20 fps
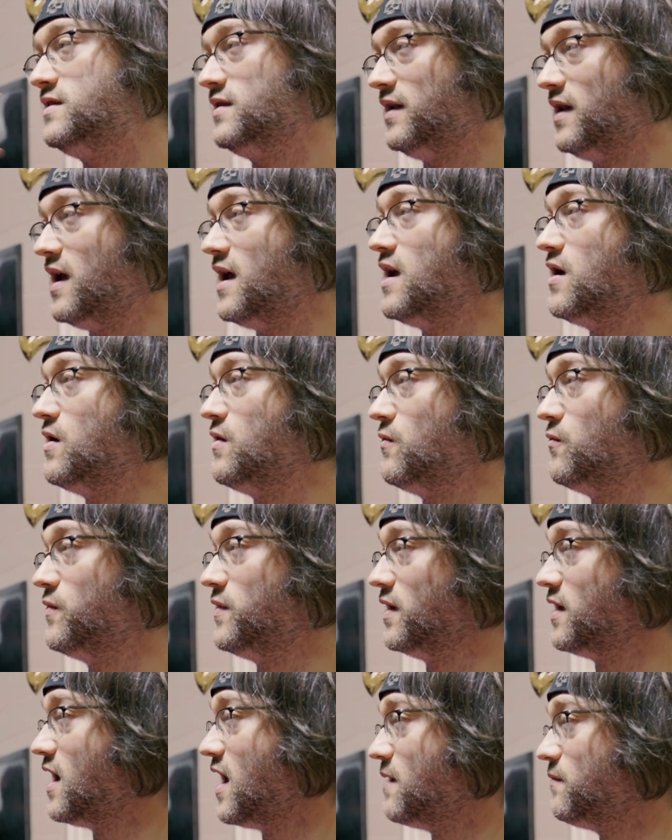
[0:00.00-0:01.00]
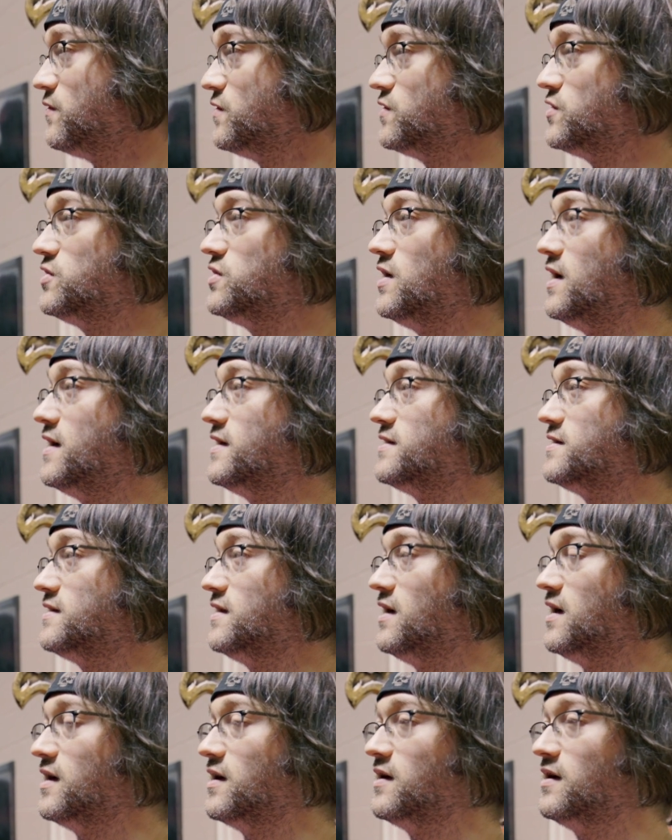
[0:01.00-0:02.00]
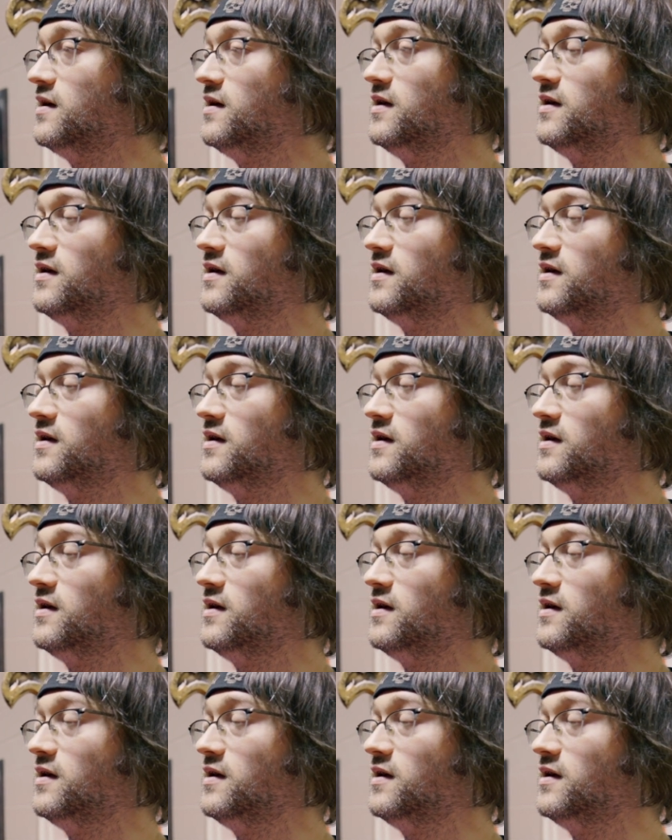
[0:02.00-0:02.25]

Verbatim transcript: delay with the gambler's chest. Like,